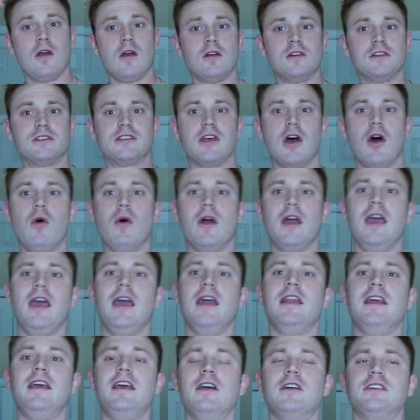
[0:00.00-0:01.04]
So,
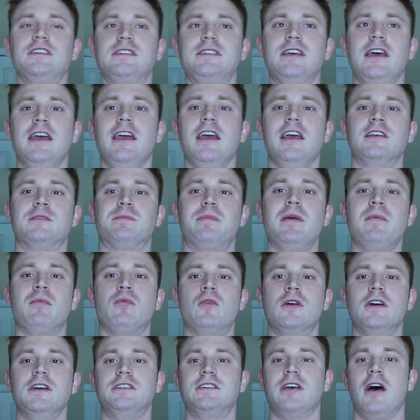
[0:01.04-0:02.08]
and here's the thing, is people
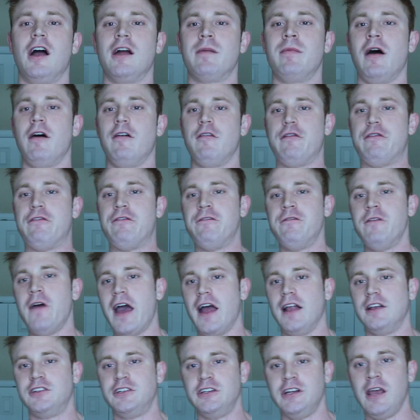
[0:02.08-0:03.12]
wanting to talk about
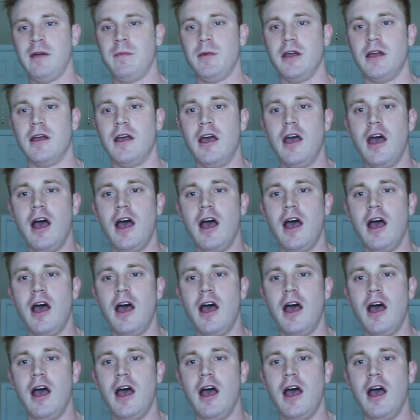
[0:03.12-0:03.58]
fat shaming.